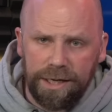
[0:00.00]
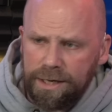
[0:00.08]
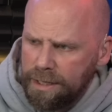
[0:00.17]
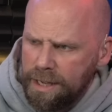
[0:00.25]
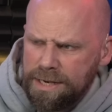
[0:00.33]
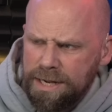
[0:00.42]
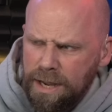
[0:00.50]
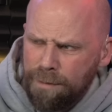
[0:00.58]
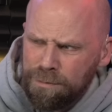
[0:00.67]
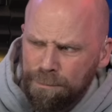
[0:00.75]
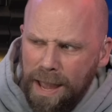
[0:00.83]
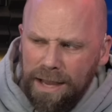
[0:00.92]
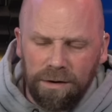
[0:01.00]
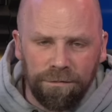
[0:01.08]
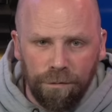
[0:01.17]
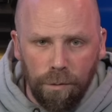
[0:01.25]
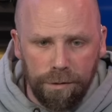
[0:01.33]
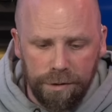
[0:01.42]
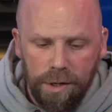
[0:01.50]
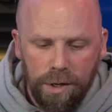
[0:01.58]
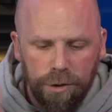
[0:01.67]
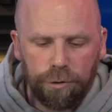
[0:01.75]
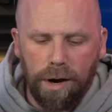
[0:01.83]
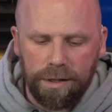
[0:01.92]
and it comes back and forth
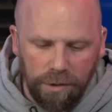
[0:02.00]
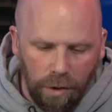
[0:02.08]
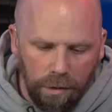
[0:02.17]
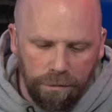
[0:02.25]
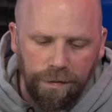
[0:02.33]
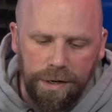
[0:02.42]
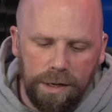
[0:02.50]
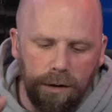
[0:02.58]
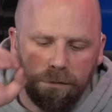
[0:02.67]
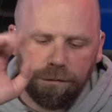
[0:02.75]
throughout the whole video.